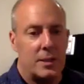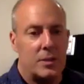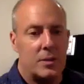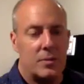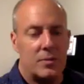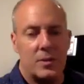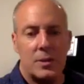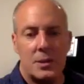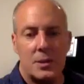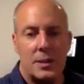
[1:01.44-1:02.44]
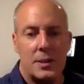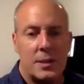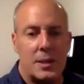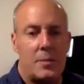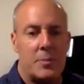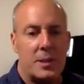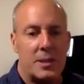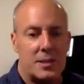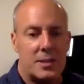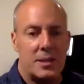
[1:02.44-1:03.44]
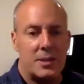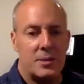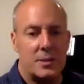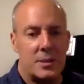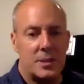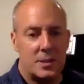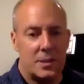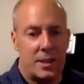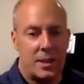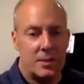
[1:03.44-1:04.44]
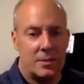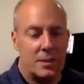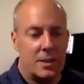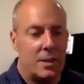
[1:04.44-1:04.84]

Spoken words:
you can focus on keeping that center to the sound,